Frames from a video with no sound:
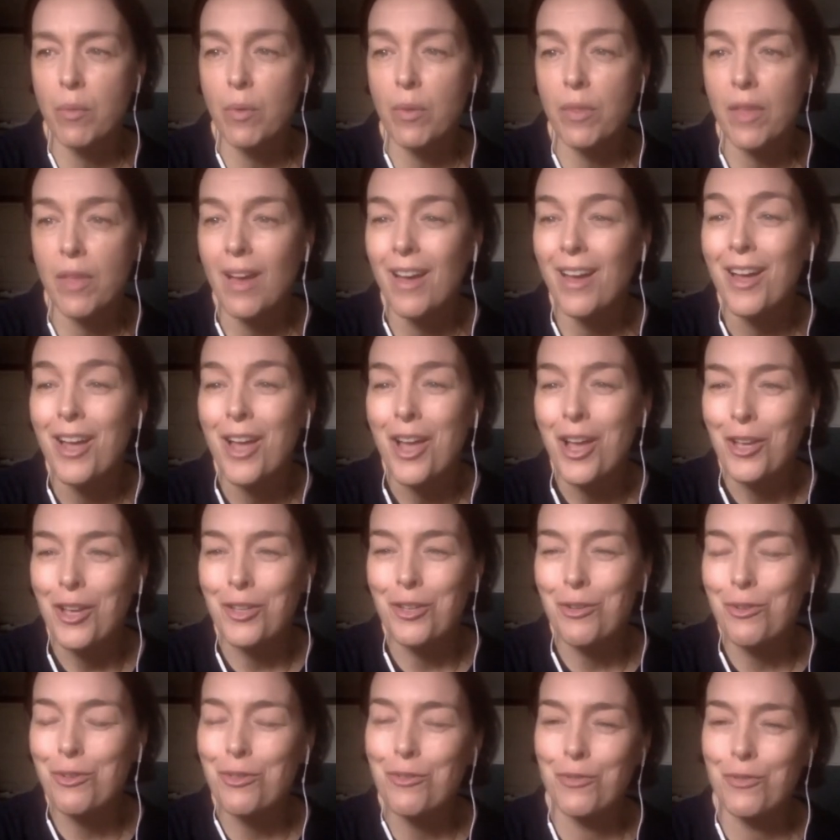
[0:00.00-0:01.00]
With her
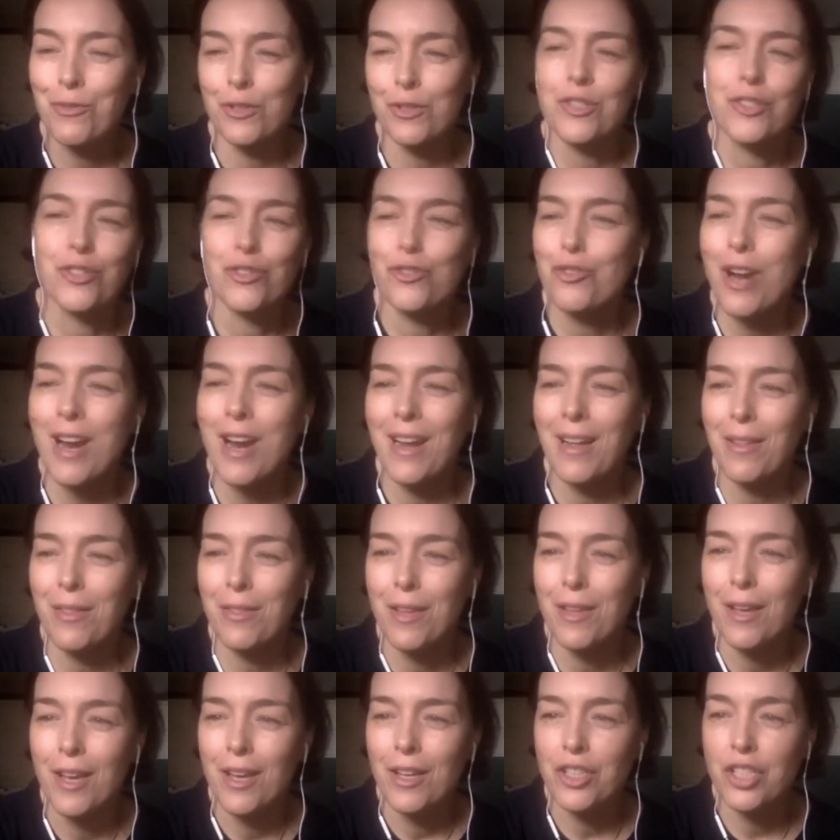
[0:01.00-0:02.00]
youthful strength,
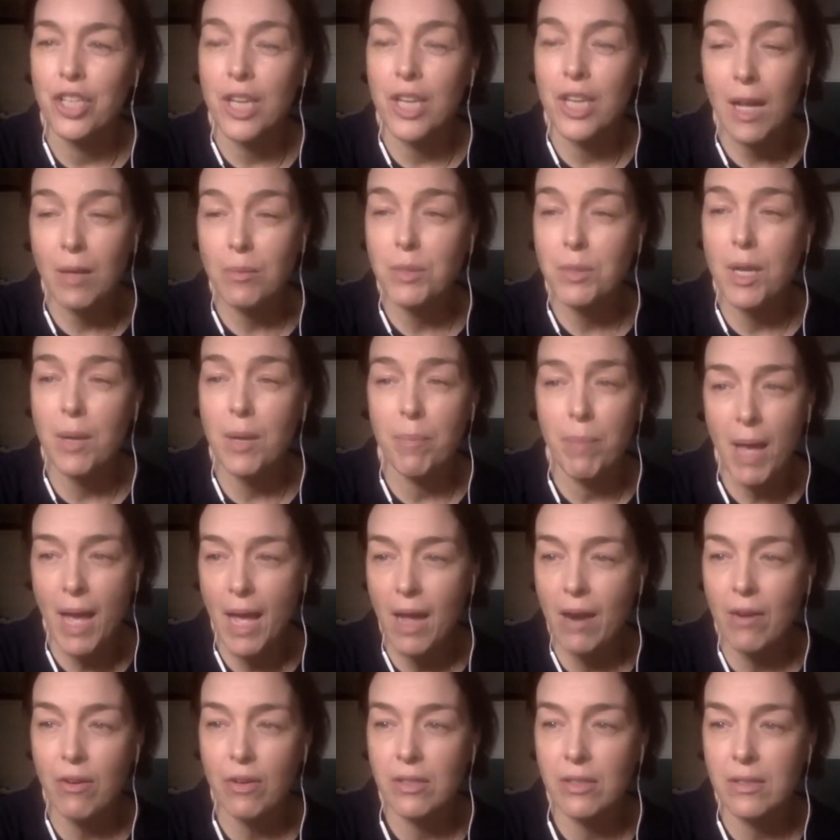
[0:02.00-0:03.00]
she helped her
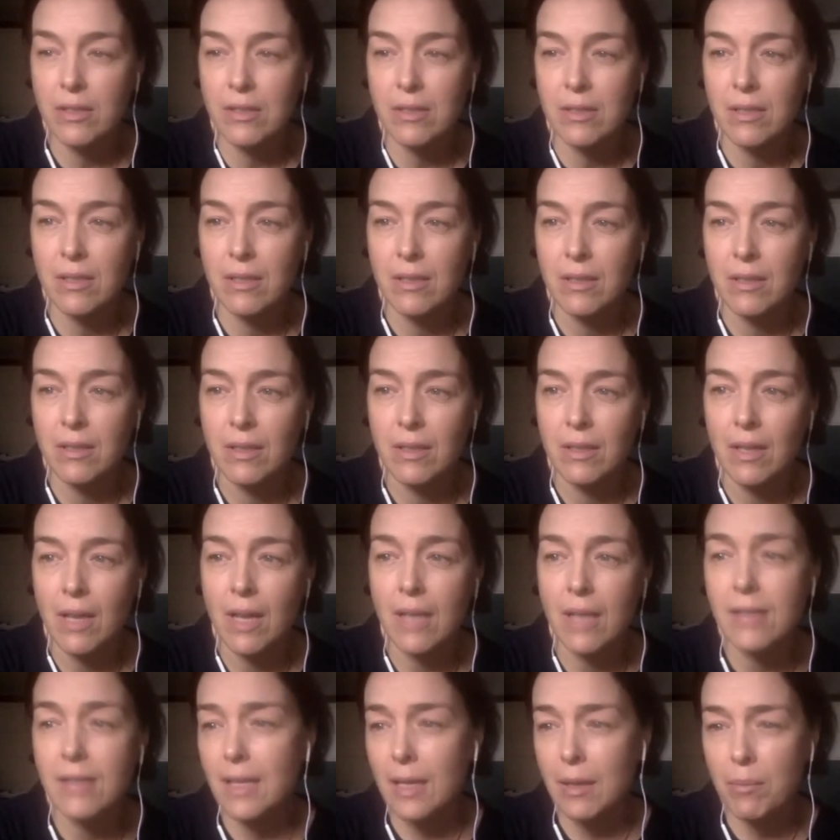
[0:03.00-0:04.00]
parents,
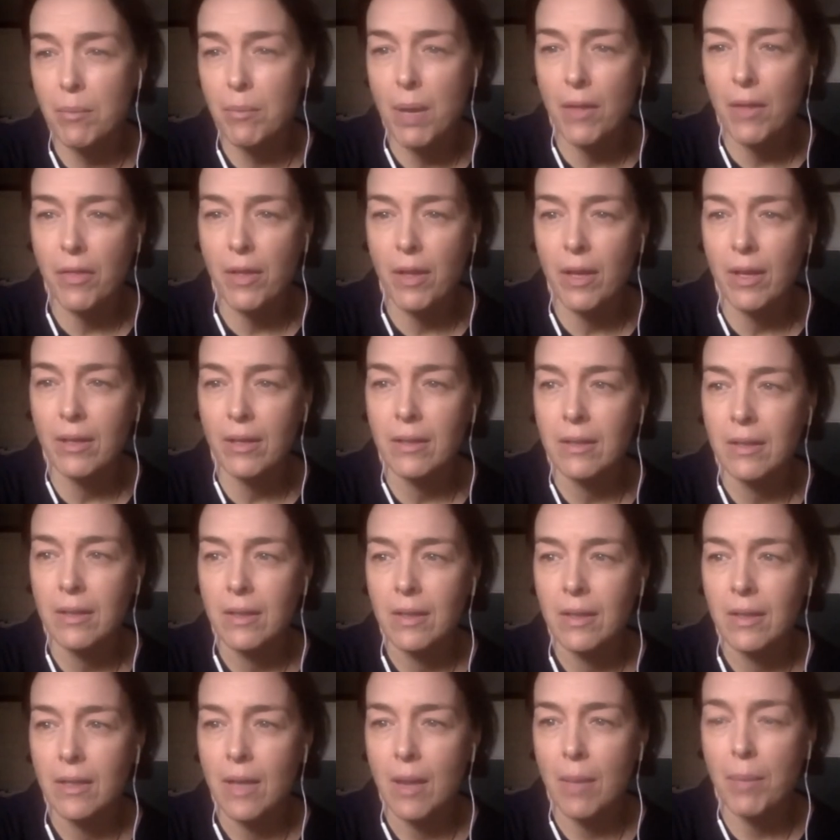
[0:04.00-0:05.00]
a sick mother,
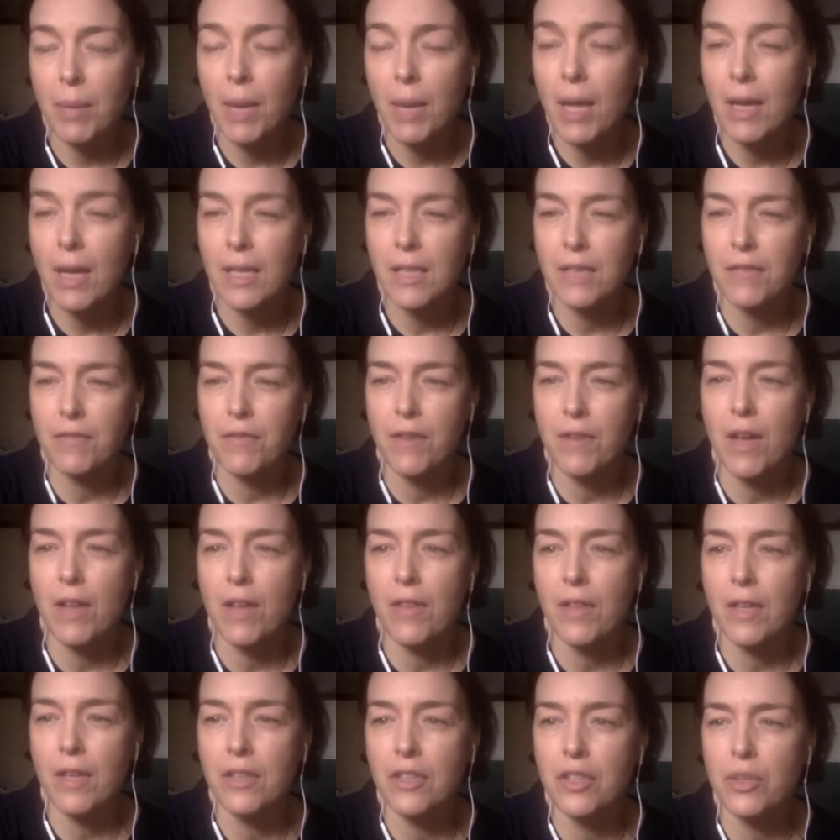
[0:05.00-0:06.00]
a blind
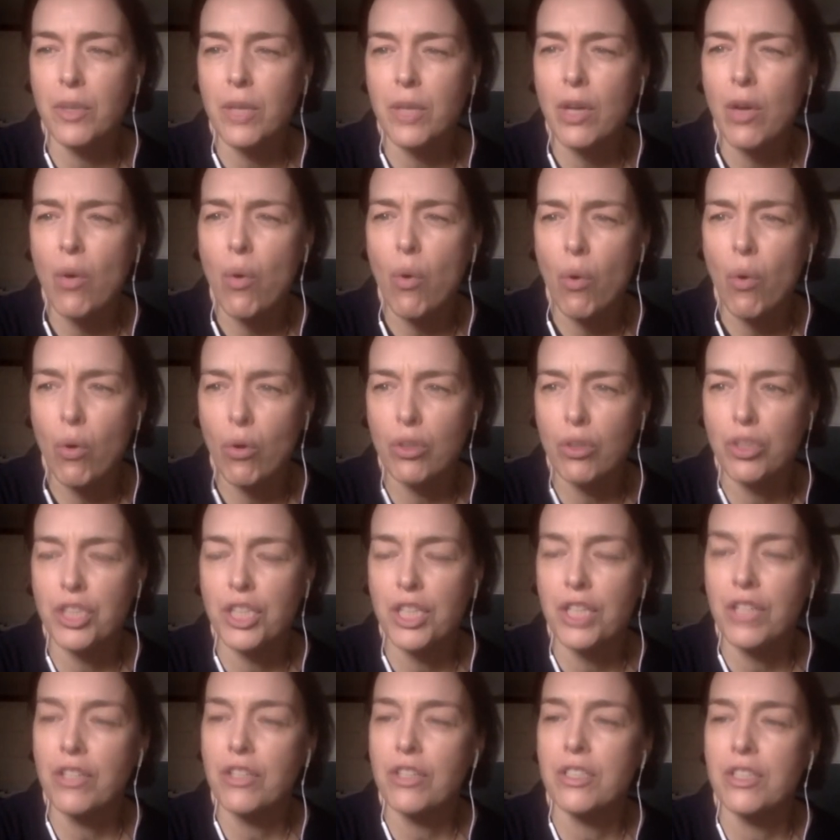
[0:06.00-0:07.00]
father, doing all
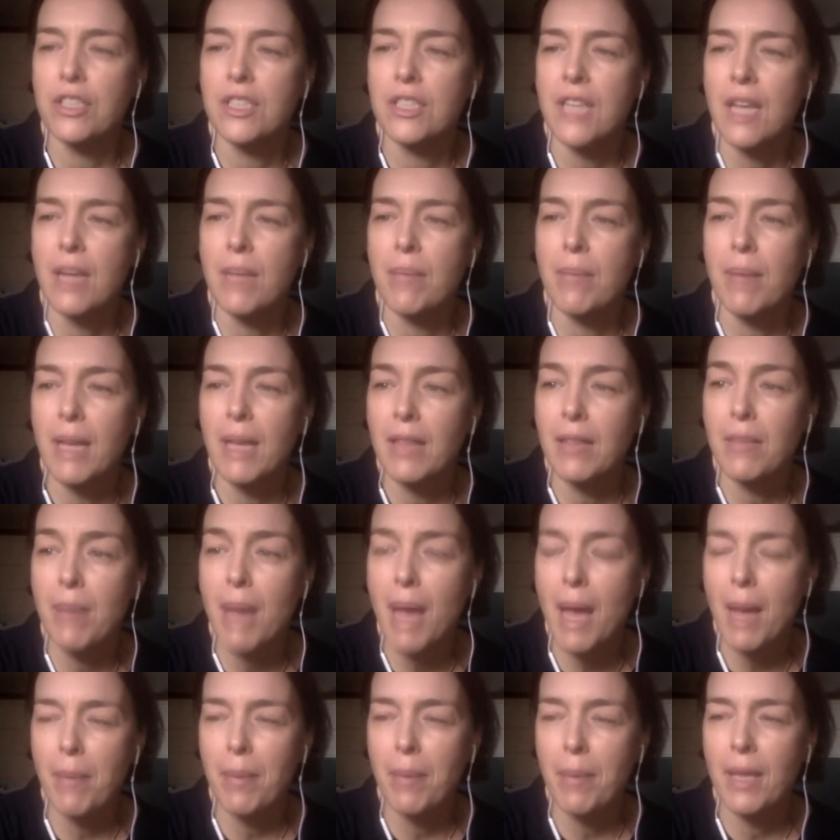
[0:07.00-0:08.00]
she could to make them
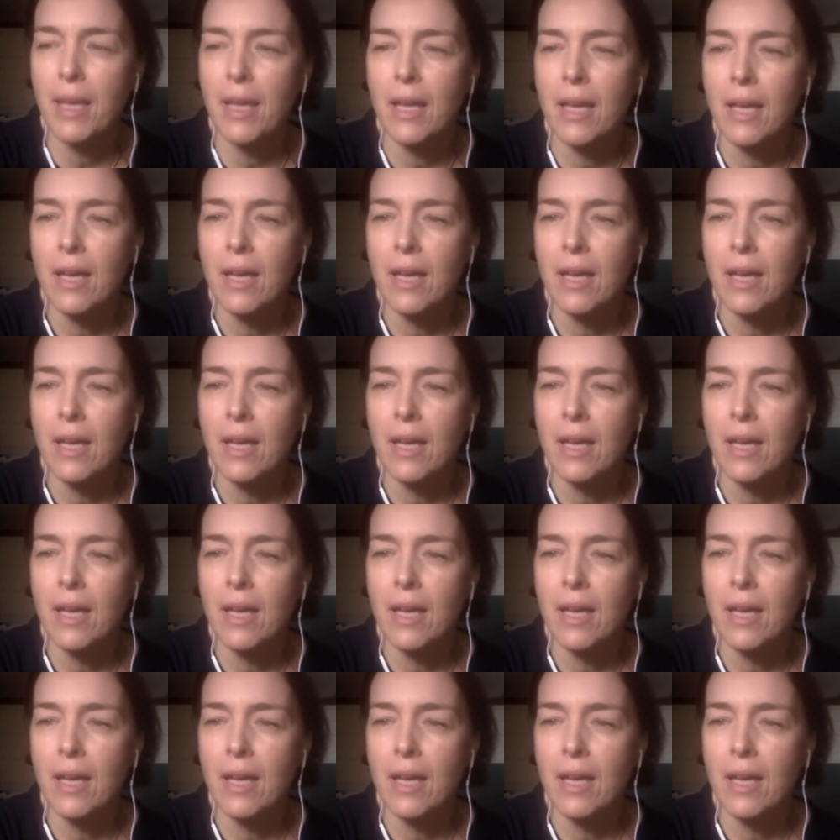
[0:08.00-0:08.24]
happy